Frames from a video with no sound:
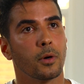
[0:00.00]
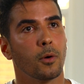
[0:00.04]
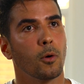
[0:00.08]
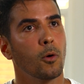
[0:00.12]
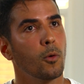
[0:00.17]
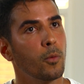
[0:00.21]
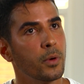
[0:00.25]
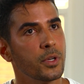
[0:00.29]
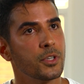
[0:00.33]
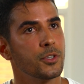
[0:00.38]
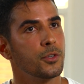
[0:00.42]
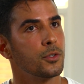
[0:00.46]

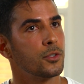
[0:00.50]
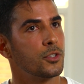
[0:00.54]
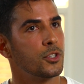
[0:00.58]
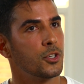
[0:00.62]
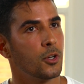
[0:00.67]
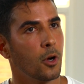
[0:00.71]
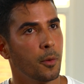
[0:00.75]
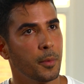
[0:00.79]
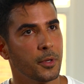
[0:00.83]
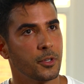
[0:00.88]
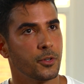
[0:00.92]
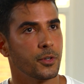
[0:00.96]
always use
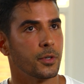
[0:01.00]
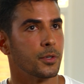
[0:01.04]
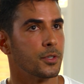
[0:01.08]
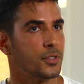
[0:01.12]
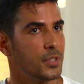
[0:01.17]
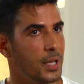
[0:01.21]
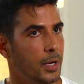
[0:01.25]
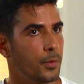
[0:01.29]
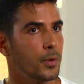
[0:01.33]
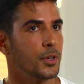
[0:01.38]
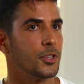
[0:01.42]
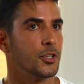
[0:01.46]
geometry or
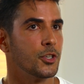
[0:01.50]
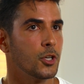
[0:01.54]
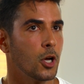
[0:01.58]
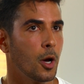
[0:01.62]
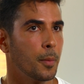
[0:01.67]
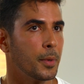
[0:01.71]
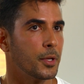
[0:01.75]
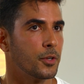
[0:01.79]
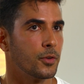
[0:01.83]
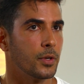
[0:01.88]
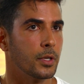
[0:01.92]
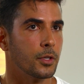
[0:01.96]
sacred
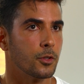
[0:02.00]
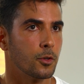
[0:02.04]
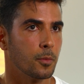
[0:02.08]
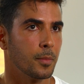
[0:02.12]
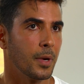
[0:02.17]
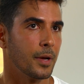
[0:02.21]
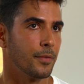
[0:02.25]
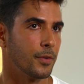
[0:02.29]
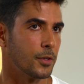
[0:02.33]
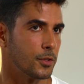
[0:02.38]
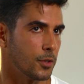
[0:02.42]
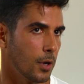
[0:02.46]
geometry into
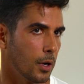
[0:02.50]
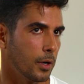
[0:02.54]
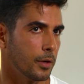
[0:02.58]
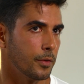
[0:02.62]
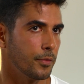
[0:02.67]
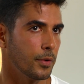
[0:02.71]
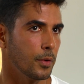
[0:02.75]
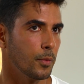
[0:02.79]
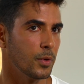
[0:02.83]
my photography,